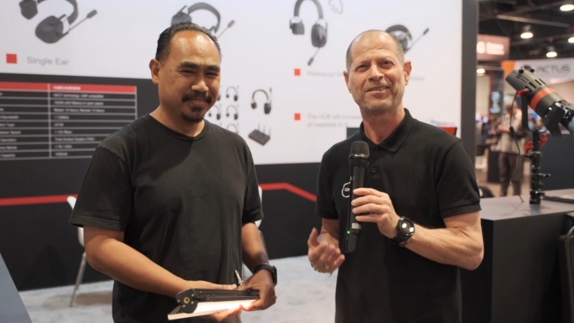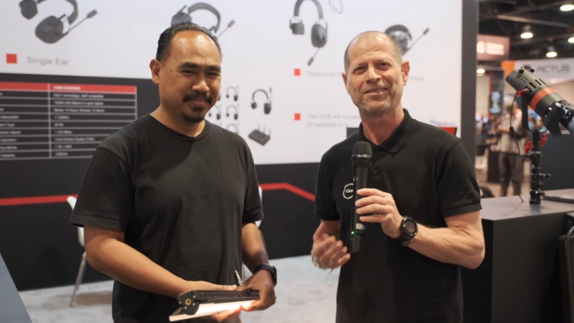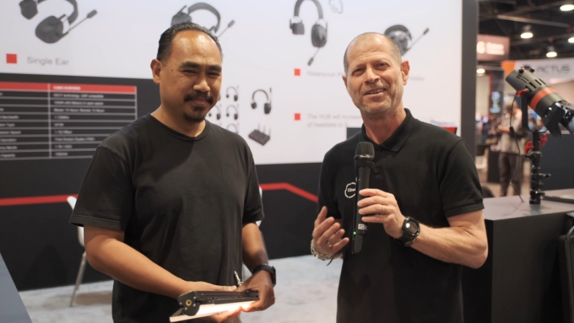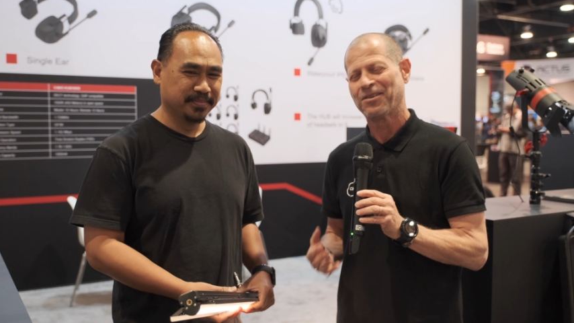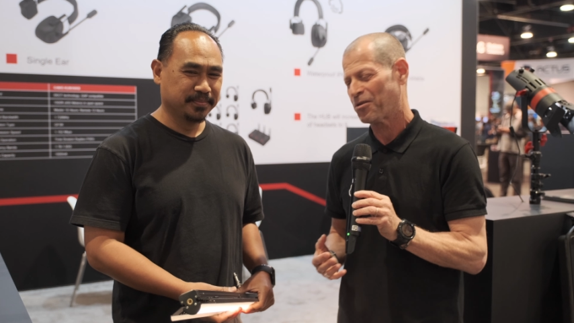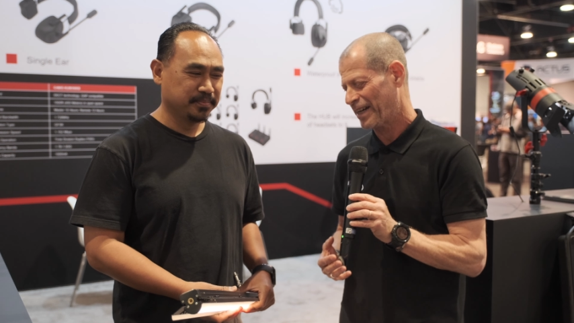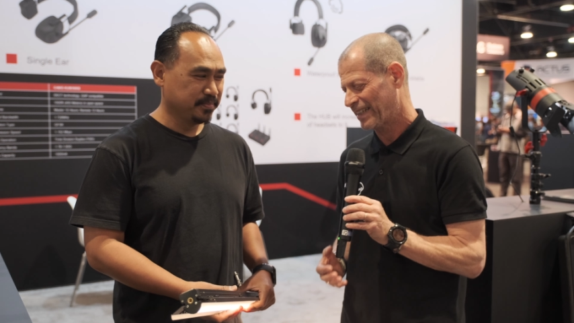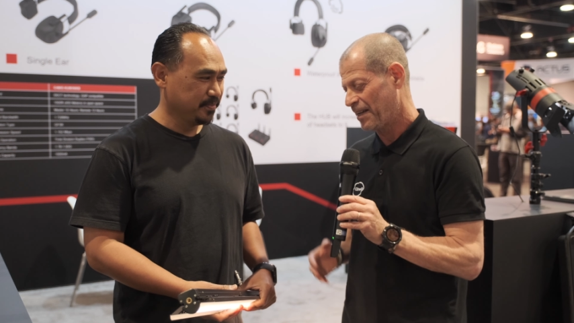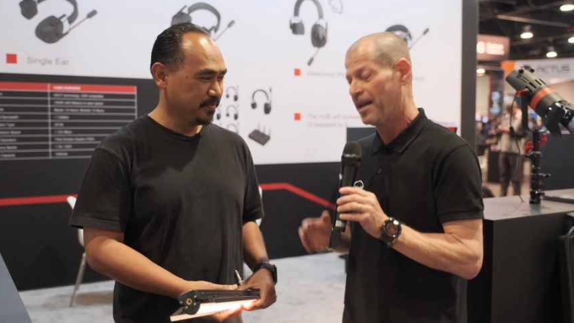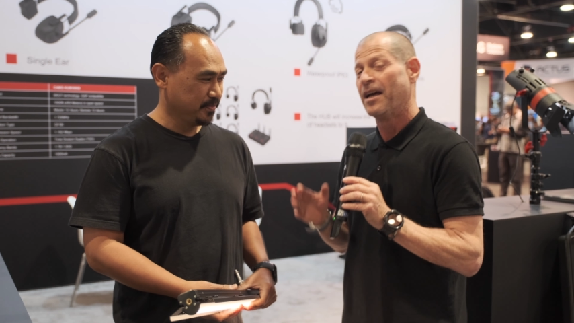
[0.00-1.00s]
Speaker 1: it
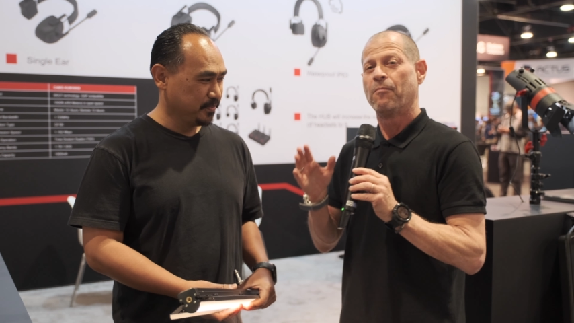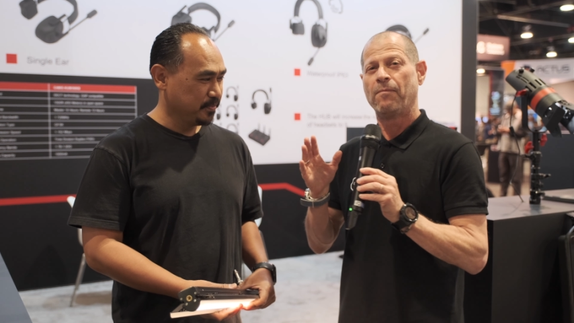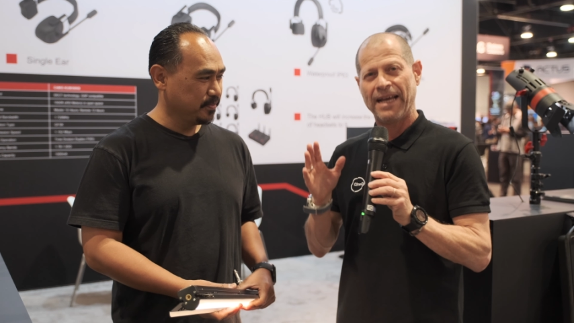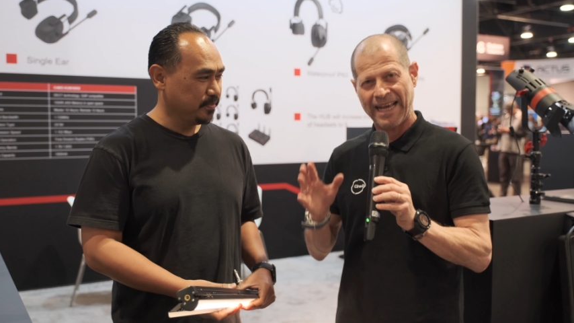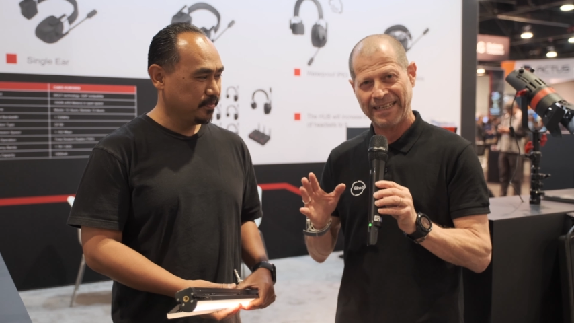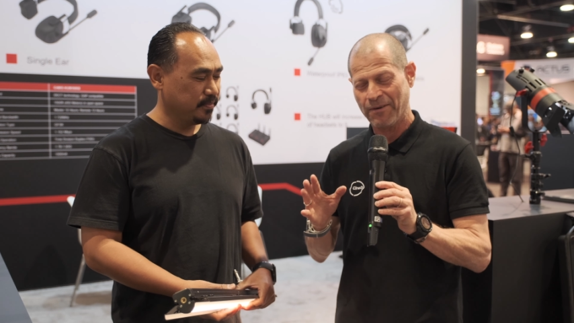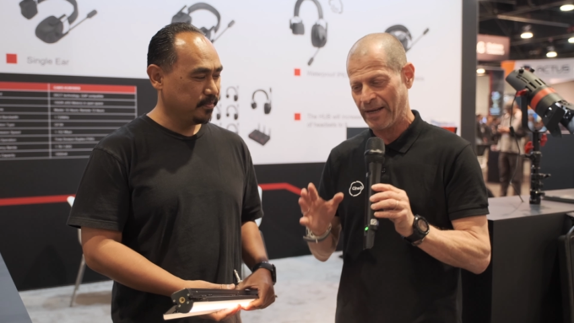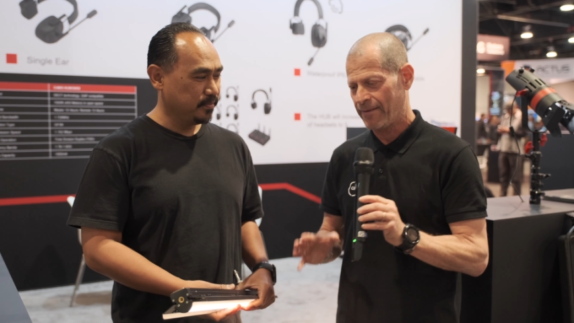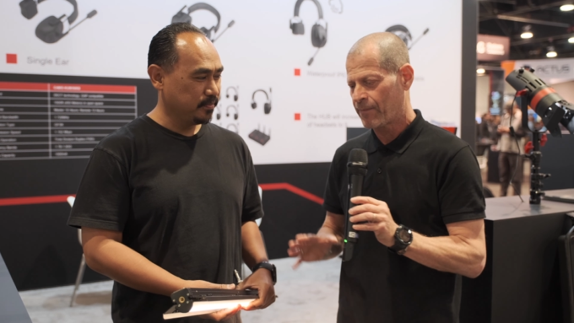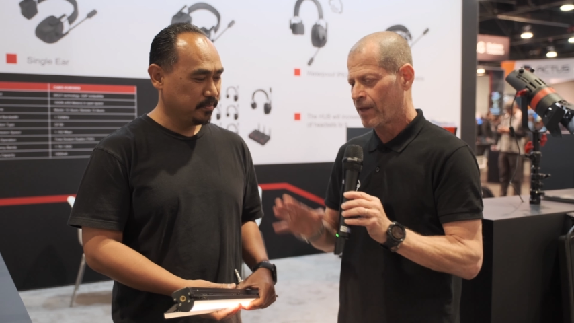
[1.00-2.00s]
correctly.
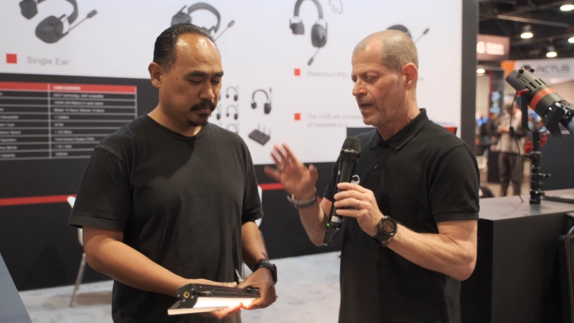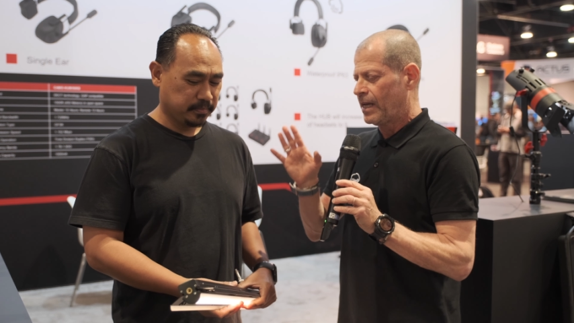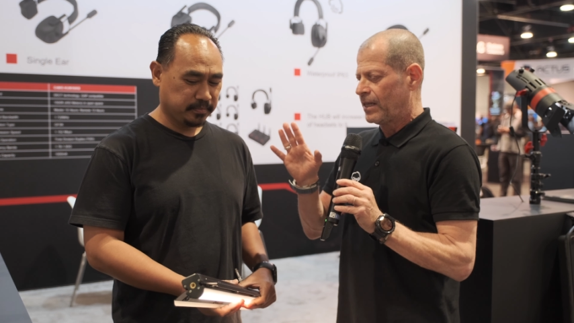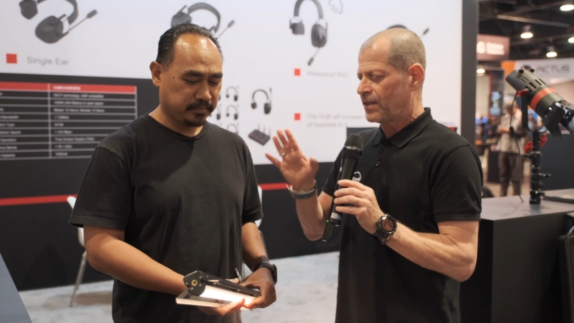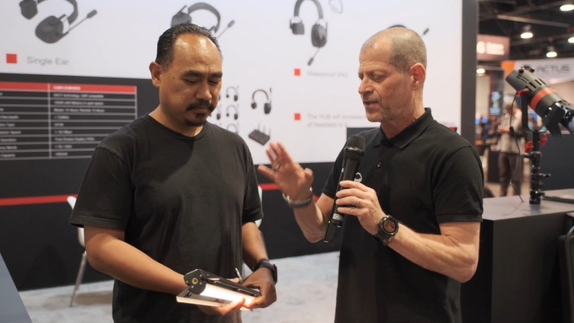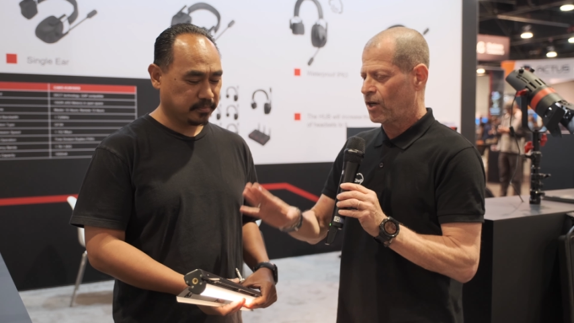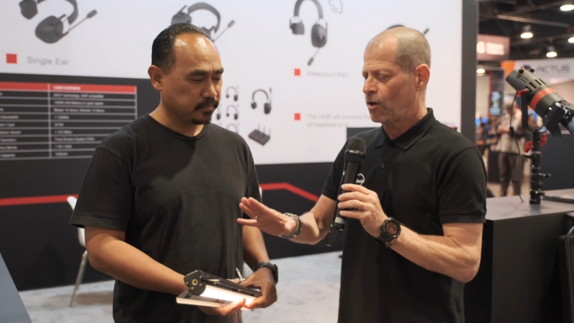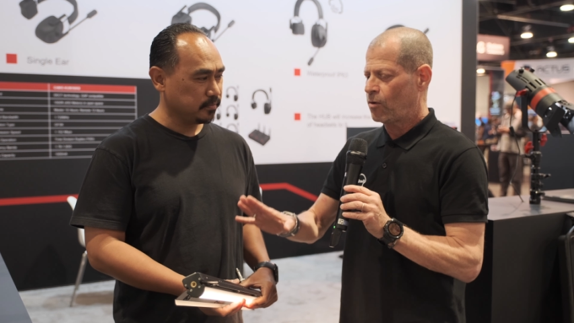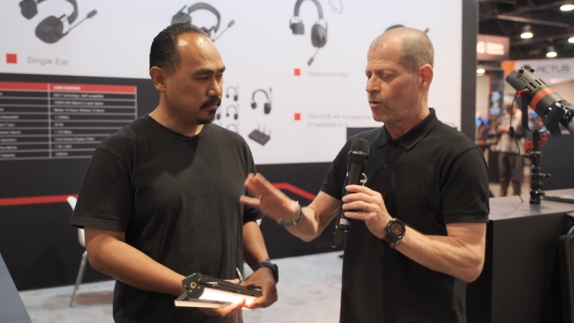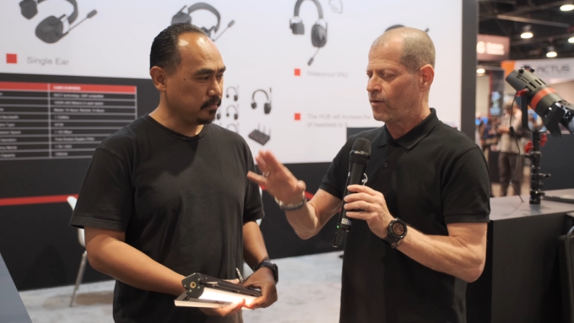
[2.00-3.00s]
Anyway,
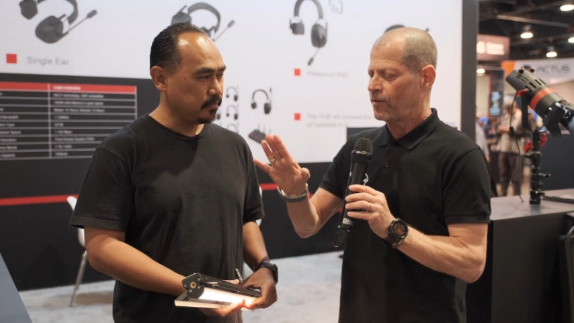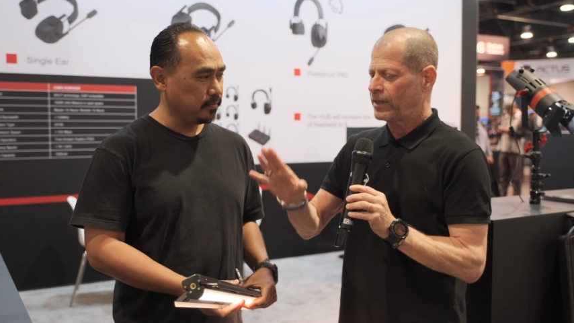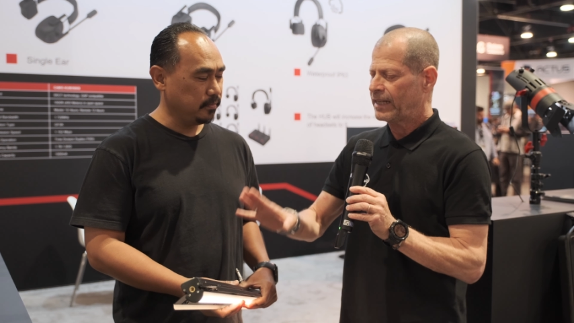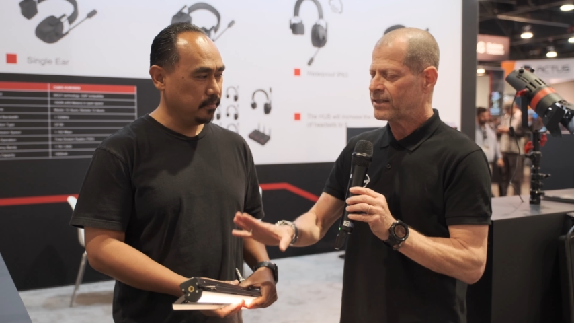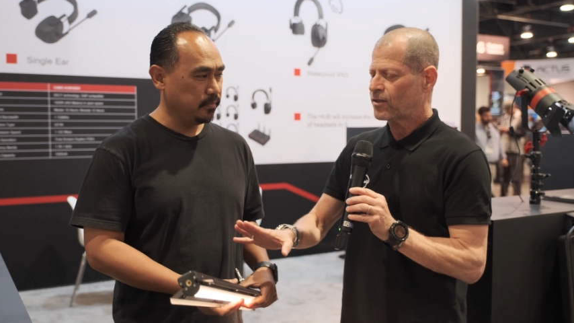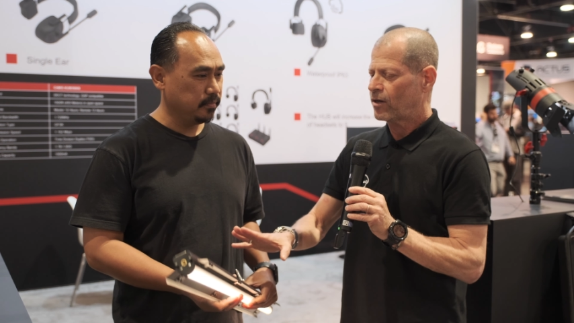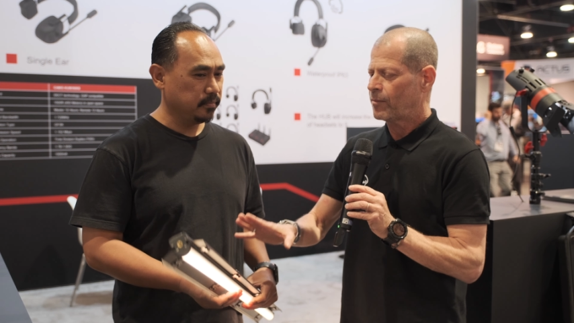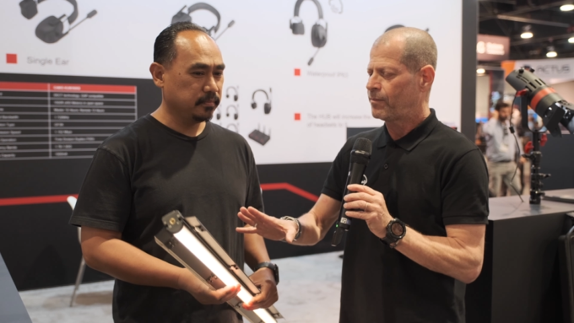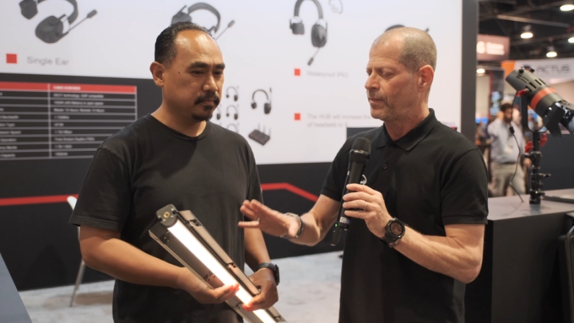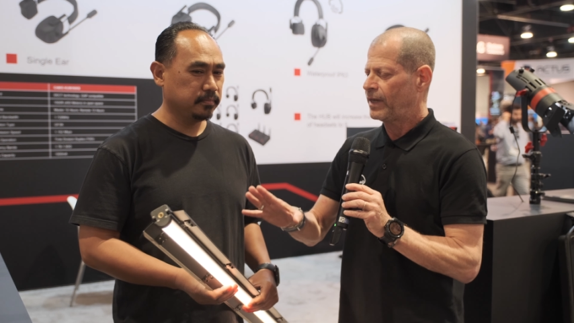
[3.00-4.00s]
so let's talk
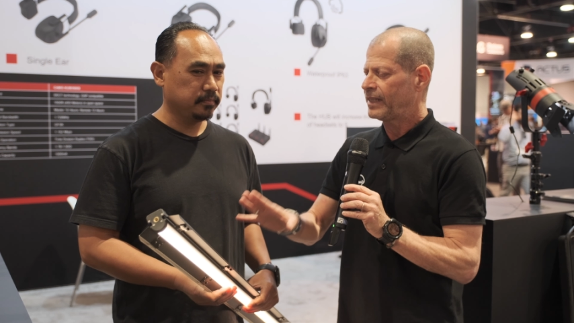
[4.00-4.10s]
a, a,